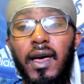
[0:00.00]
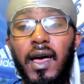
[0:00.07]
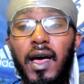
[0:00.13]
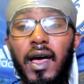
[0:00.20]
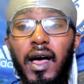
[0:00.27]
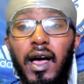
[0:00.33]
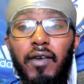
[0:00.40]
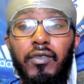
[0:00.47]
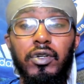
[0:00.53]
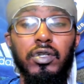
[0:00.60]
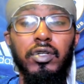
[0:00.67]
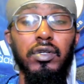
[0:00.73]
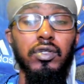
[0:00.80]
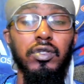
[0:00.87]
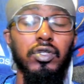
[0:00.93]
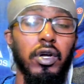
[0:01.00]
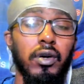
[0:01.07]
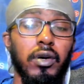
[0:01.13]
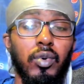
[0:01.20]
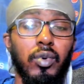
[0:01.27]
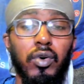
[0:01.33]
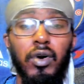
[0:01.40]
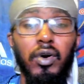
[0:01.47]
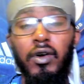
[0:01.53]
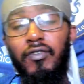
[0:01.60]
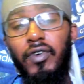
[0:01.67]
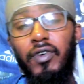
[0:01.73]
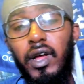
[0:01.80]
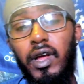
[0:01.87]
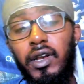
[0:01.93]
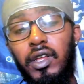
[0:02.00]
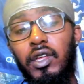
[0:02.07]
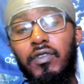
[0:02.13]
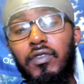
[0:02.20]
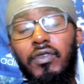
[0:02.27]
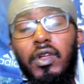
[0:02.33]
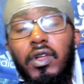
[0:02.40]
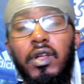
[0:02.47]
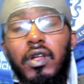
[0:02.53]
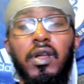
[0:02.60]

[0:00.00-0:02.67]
Have an enjoyable Friday evening.